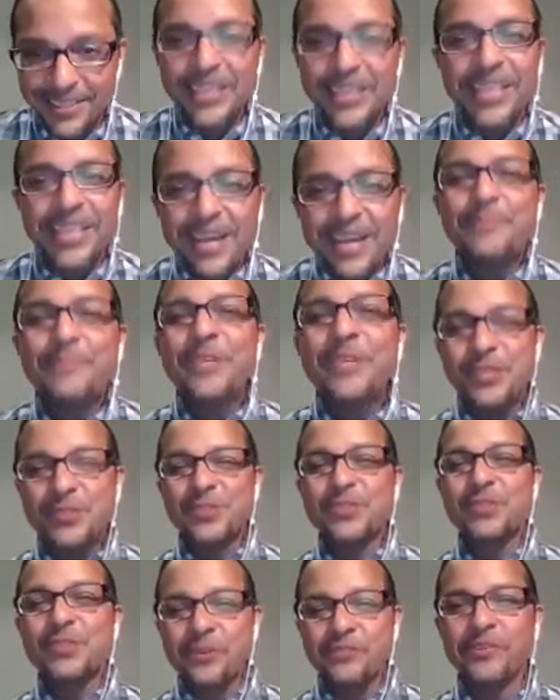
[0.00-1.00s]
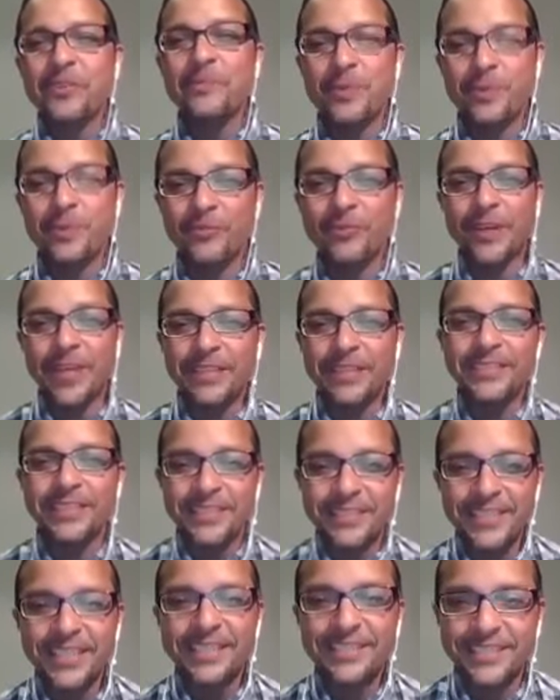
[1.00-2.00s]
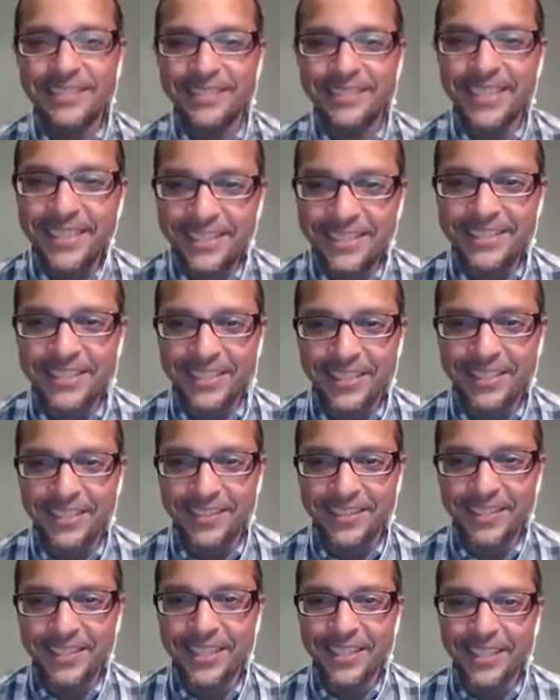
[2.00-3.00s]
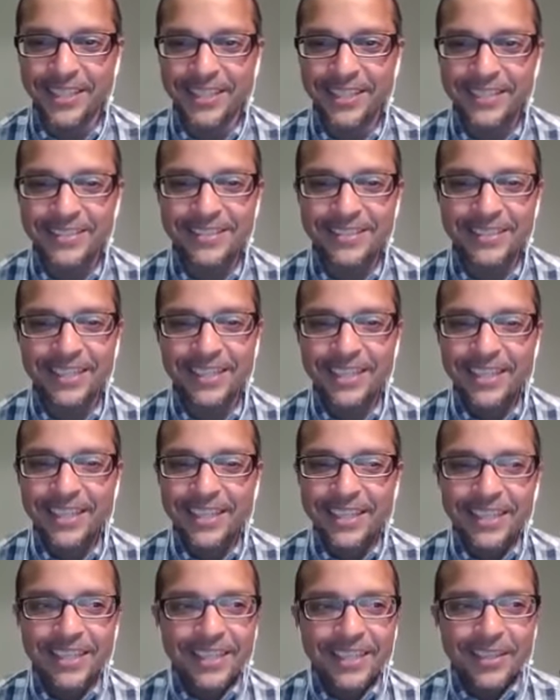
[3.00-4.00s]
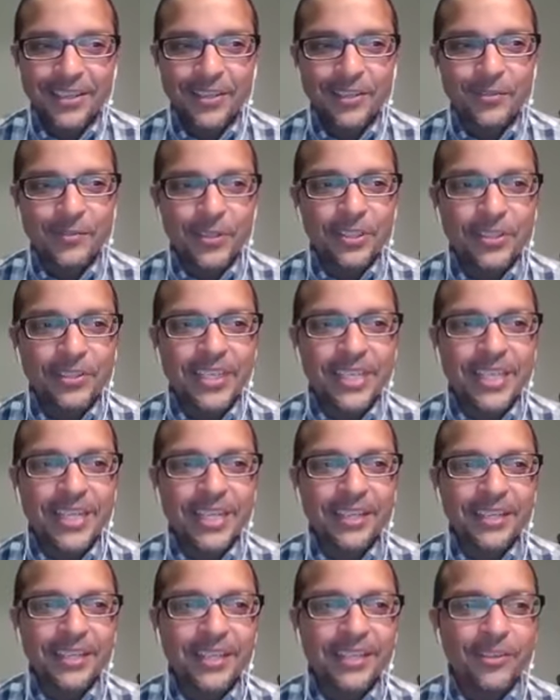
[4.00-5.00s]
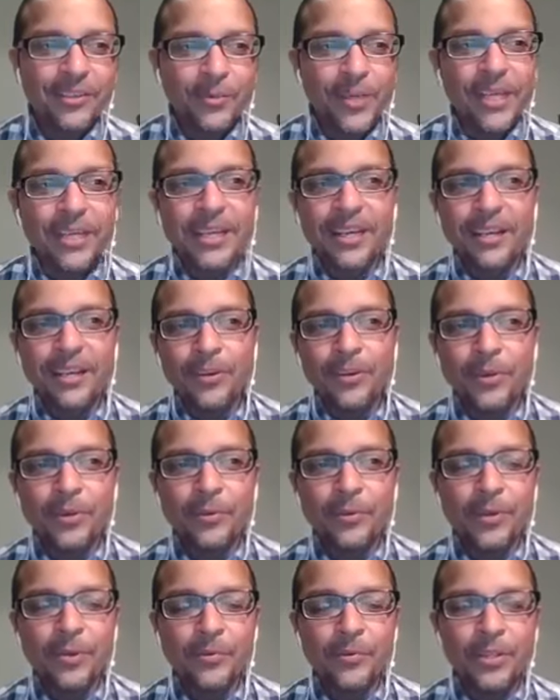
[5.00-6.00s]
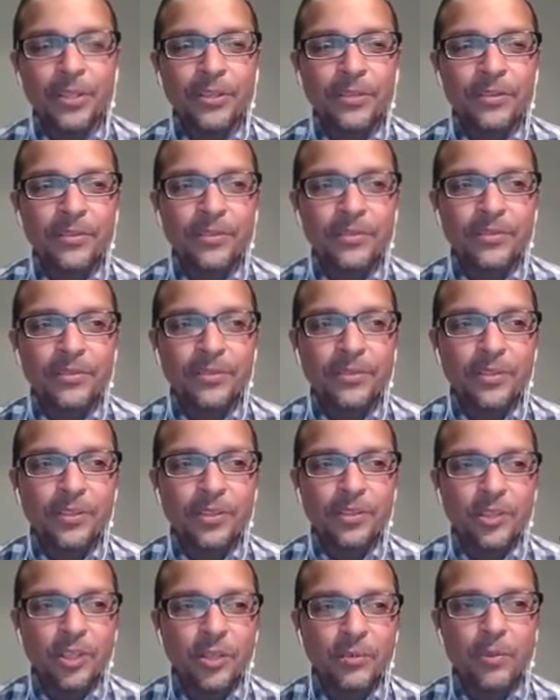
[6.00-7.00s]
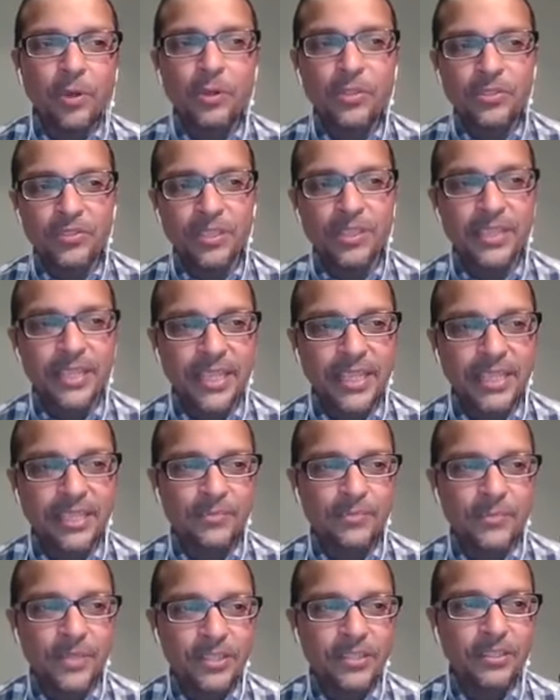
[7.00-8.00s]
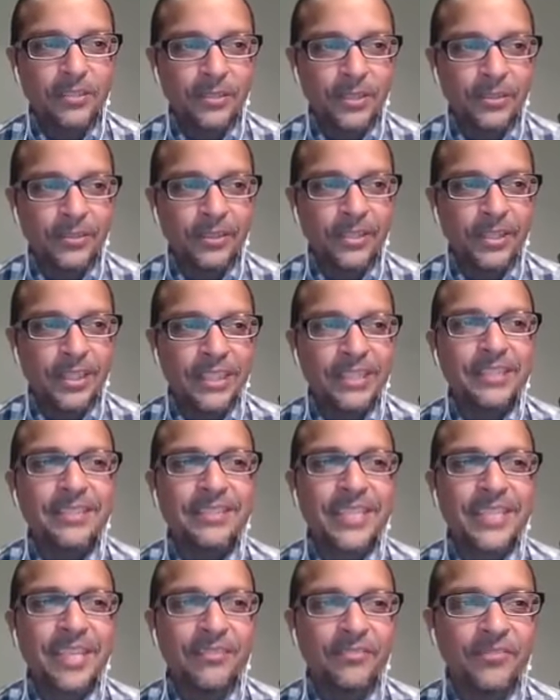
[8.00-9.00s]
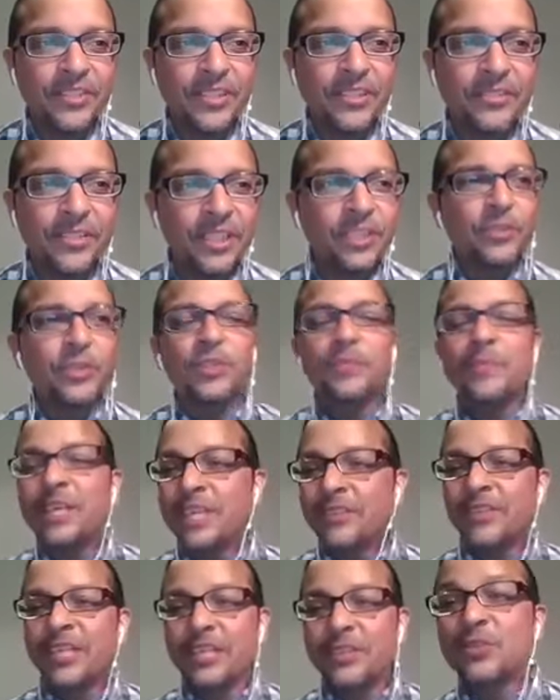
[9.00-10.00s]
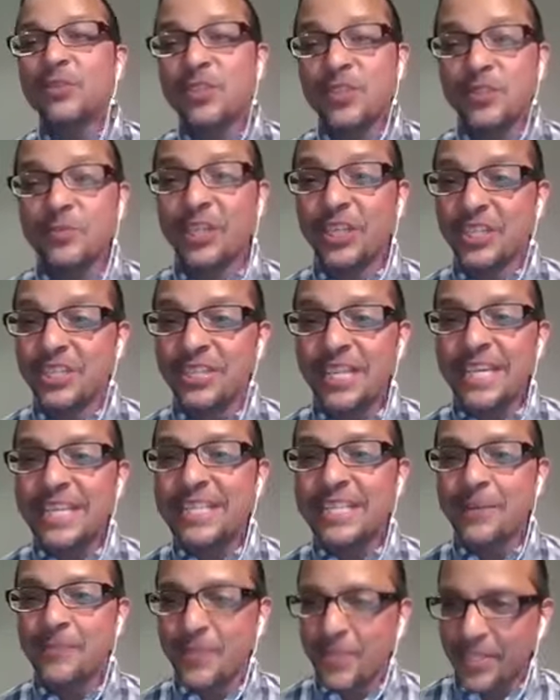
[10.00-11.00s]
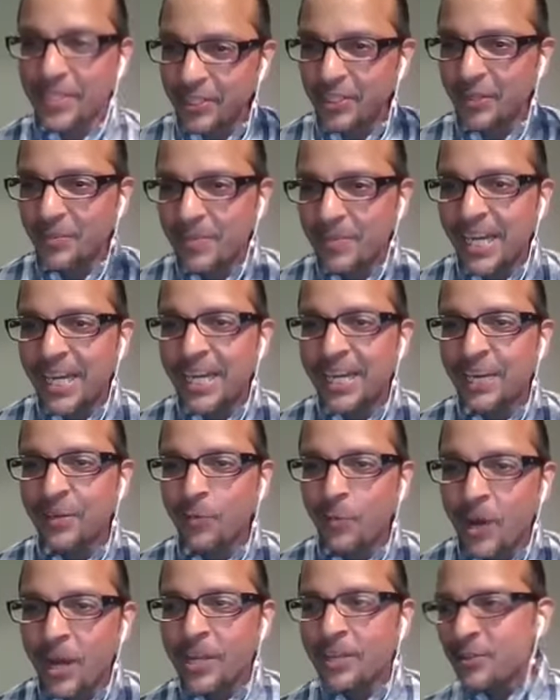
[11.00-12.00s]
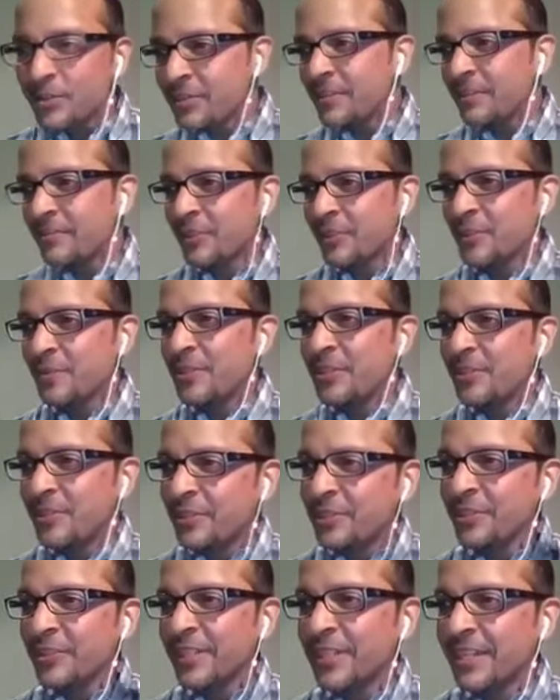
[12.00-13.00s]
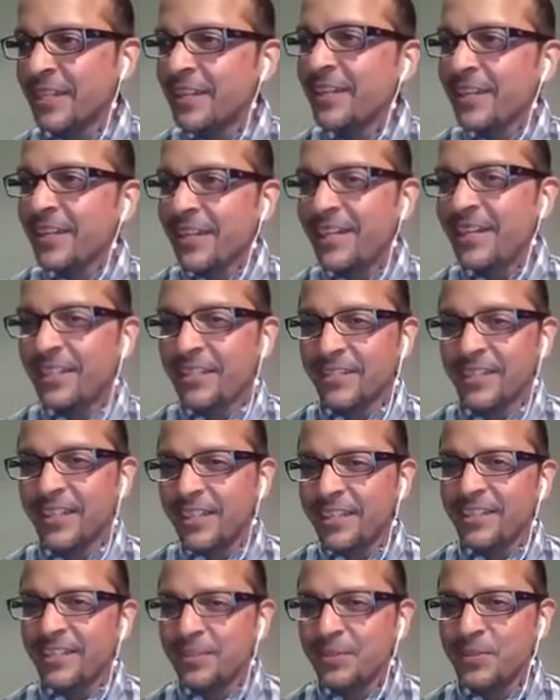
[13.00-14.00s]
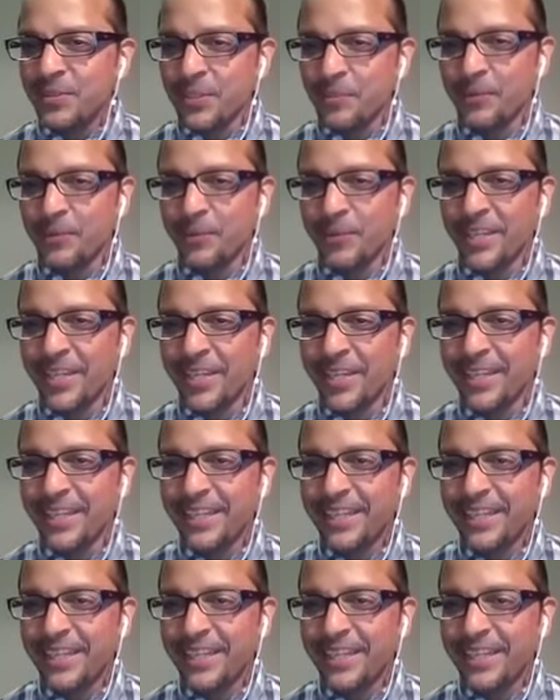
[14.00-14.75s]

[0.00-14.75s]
I think that's the key thing. Because when you're tied, like right now, when you're, mostly tied to material, it is that fear. You might even hear somebody say something, and in your mind, while you're delivering your material, you're like, I could do something with that.